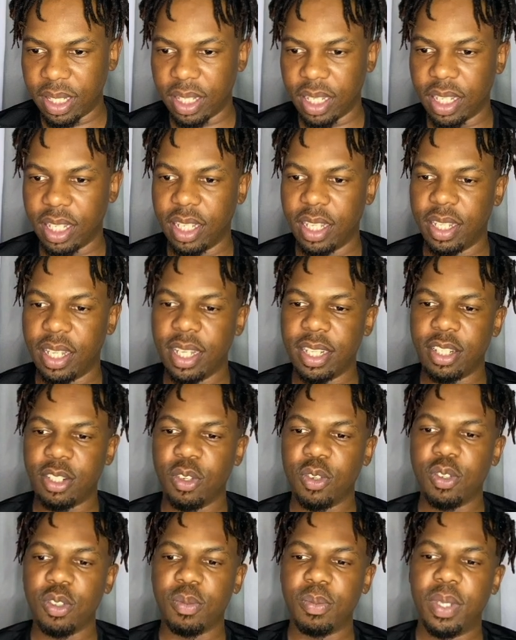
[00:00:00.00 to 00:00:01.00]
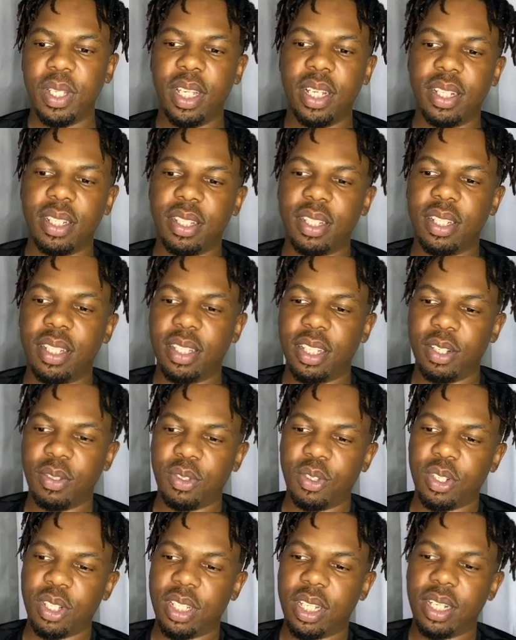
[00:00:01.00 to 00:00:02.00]
there, that shows me that this
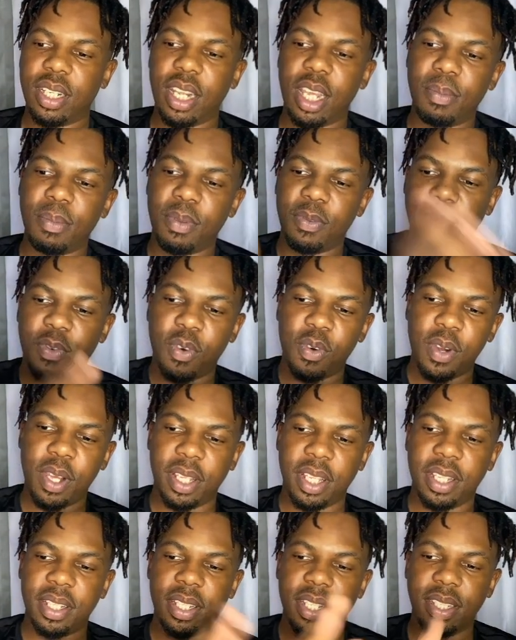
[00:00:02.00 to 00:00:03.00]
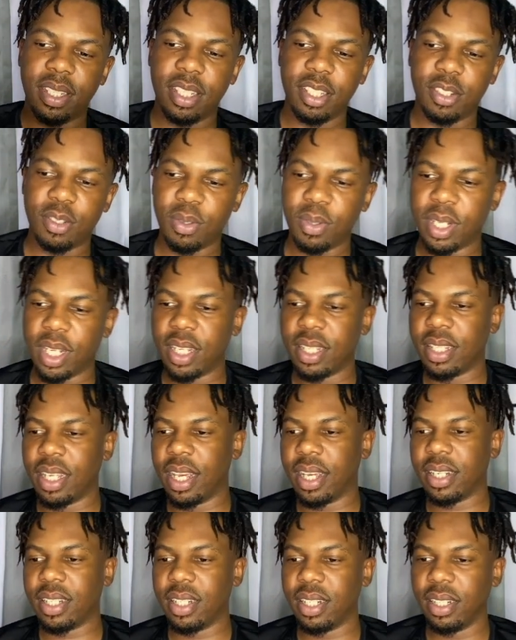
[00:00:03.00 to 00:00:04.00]
was the day before, and then this is today's
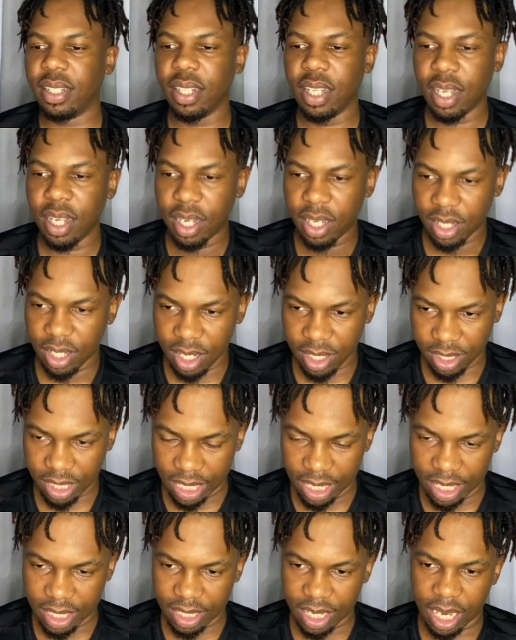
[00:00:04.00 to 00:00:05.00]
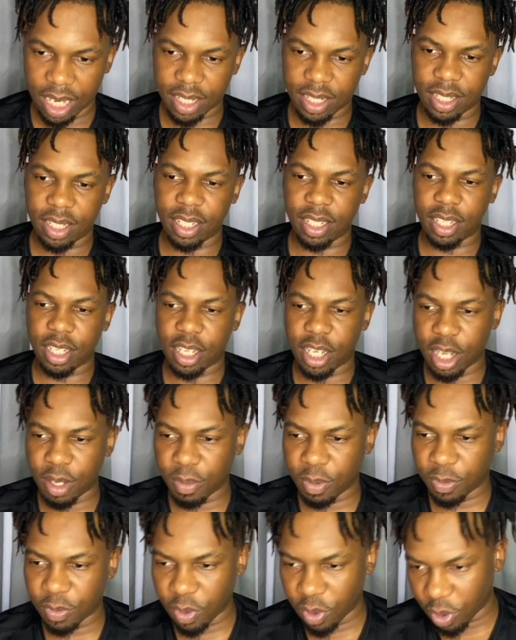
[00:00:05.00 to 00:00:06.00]
action, yesterday's action, and the day
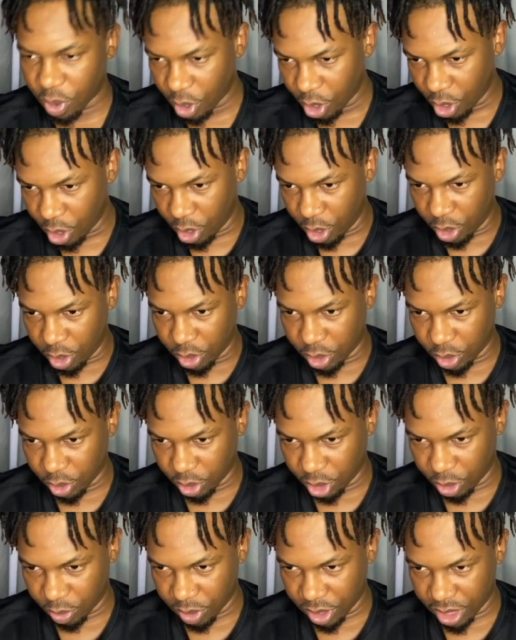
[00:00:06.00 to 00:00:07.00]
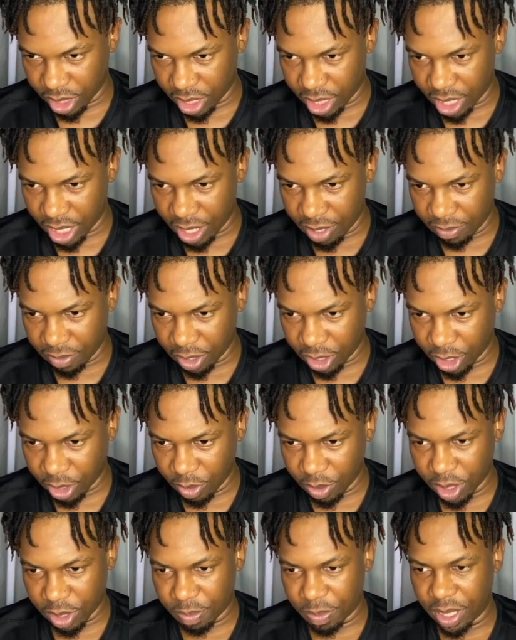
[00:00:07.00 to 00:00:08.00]
before. So there was a level that
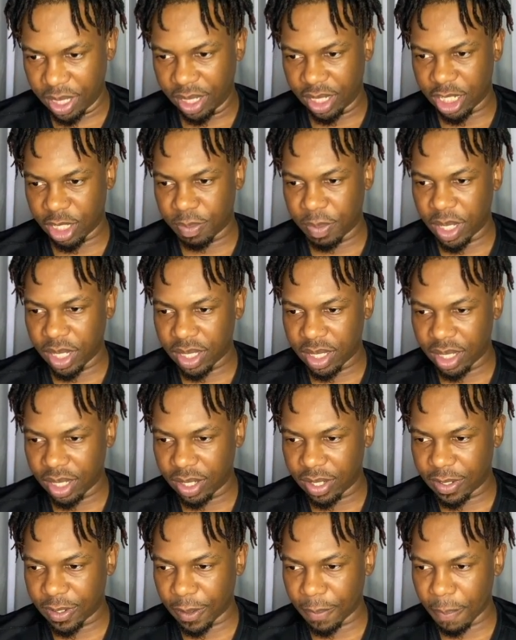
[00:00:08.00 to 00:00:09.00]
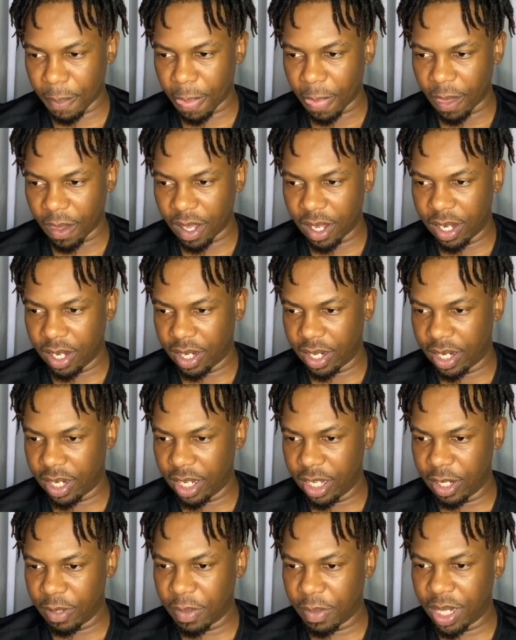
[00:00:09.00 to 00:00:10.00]
was being respected
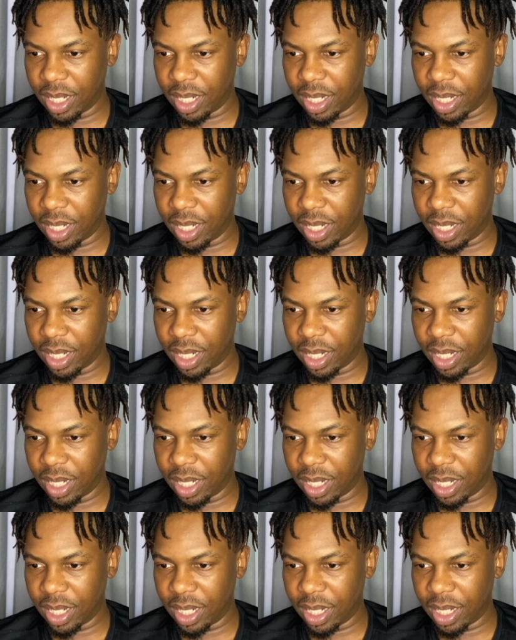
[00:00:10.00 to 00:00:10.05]
in